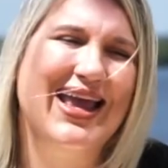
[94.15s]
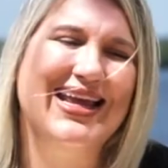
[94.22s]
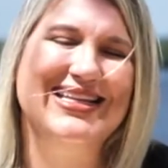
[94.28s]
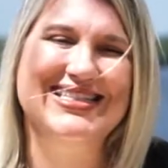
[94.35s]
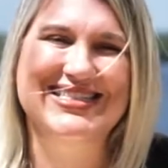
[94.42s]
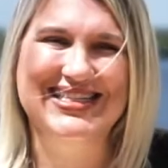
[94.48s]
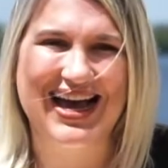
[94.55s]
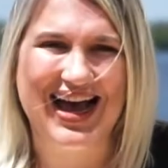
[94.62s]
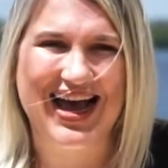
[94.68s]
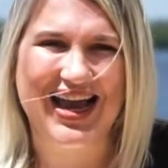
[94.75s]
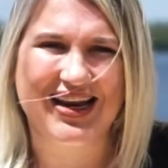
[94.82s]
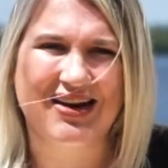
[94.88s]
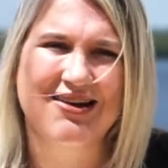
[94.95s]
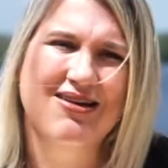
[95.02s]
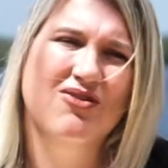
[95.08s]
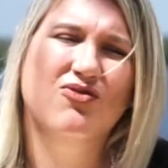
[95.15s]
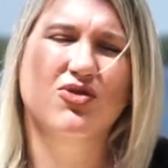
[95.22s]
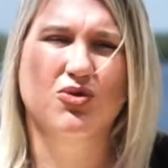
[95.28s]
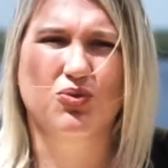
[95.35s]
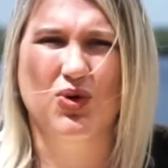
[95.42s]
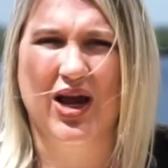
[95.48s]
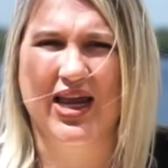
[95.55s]
and died for
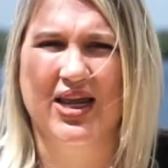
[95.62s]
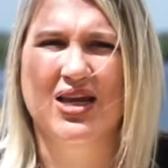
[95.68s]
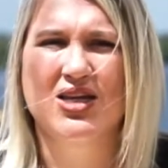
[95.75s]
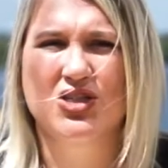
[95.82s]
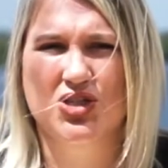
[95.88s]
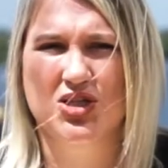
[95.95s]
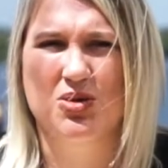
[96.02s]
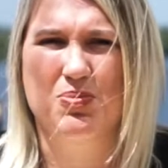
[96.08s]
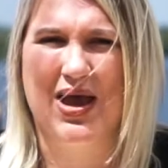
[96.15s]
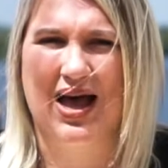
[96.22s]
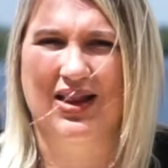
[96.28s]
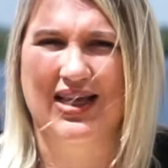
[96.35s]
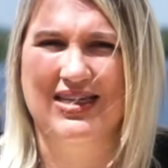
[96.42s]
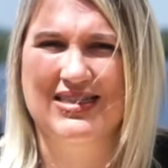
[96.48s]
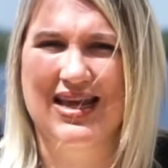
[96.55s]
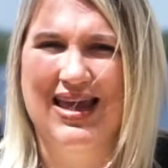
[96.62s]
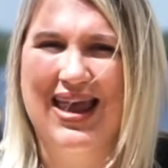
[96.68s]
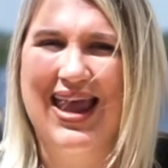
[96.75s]
the right to the ballot.